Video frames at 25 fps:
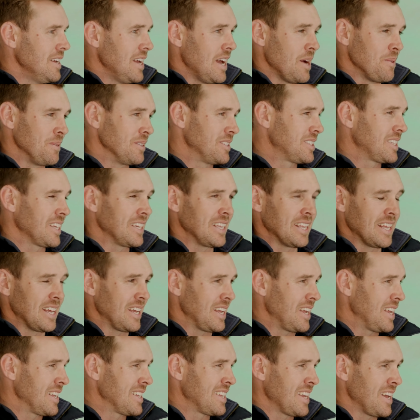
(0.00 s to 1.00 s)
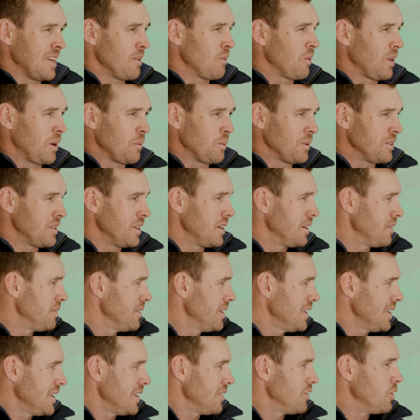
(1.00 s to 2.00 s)
And we see that again, like with the
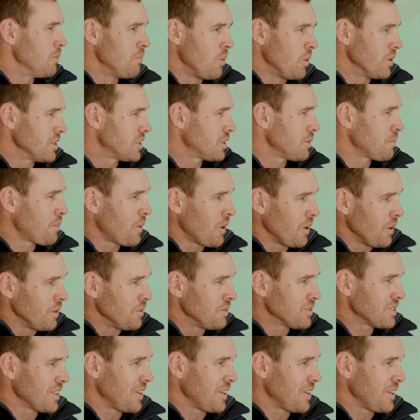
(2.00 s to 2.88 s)
moisture probes.